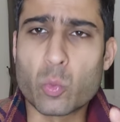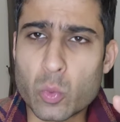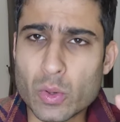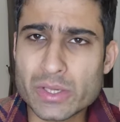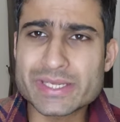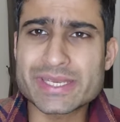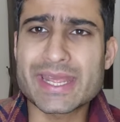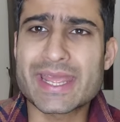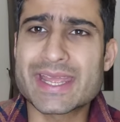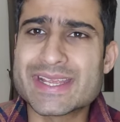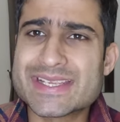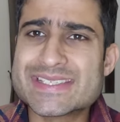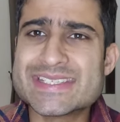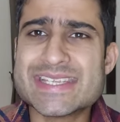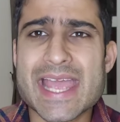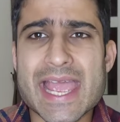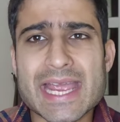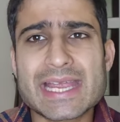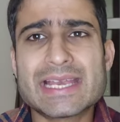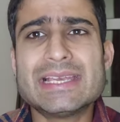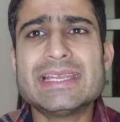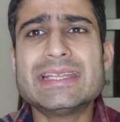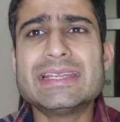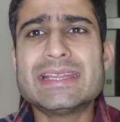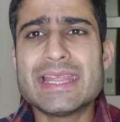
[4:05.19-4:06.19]
What
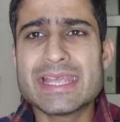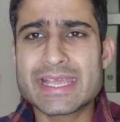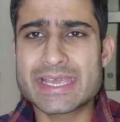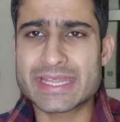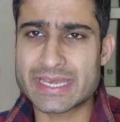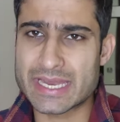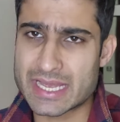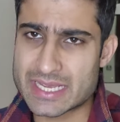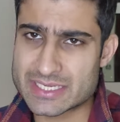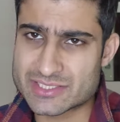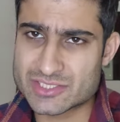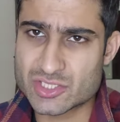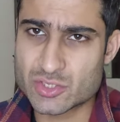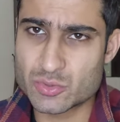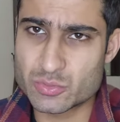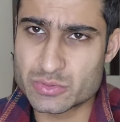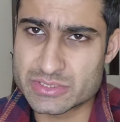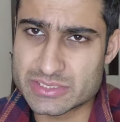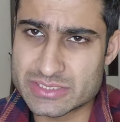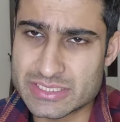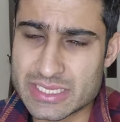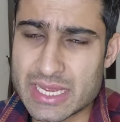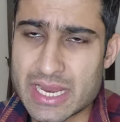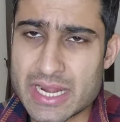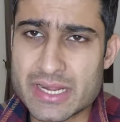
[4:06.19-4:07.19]
exactly they can ask
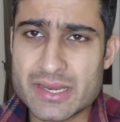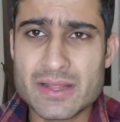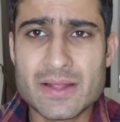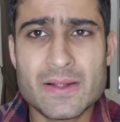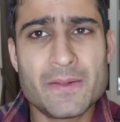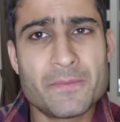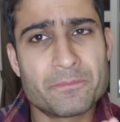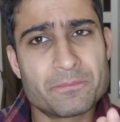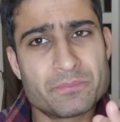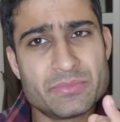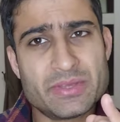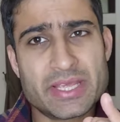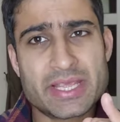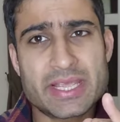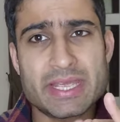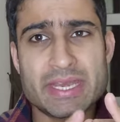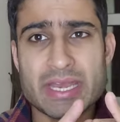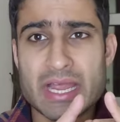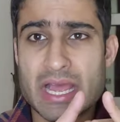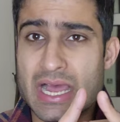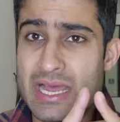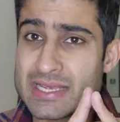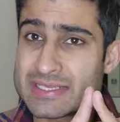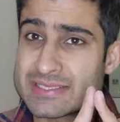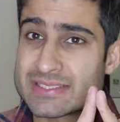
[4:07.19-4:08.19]
you is that they
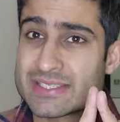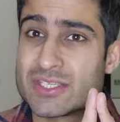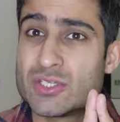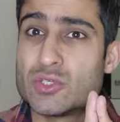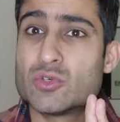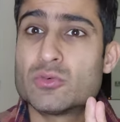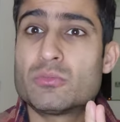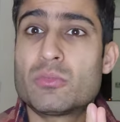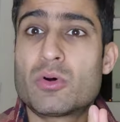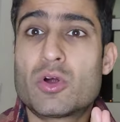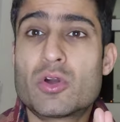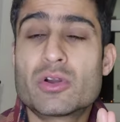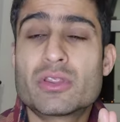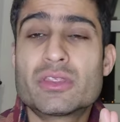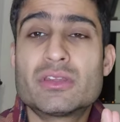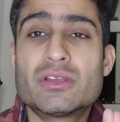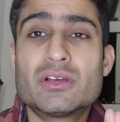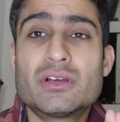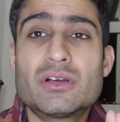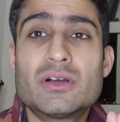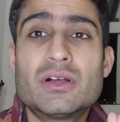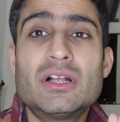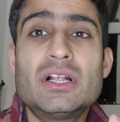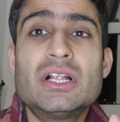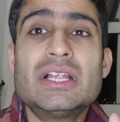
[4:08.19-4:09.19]
can ask you
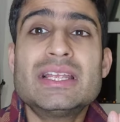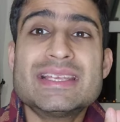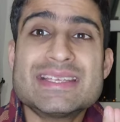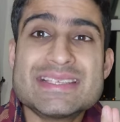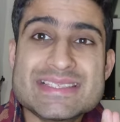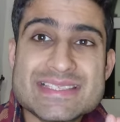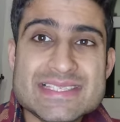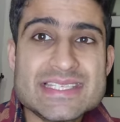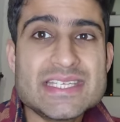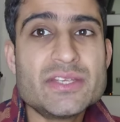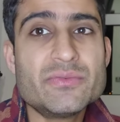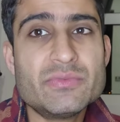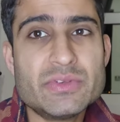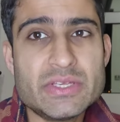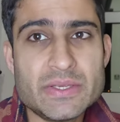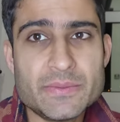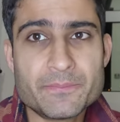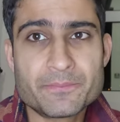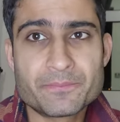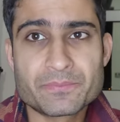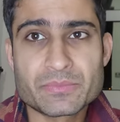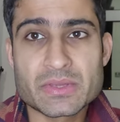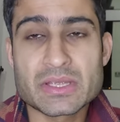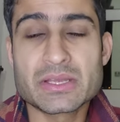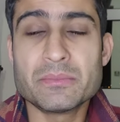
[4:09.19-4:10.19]
about the
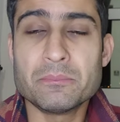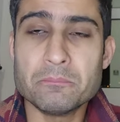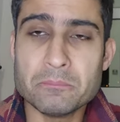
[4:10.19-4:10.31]
CV.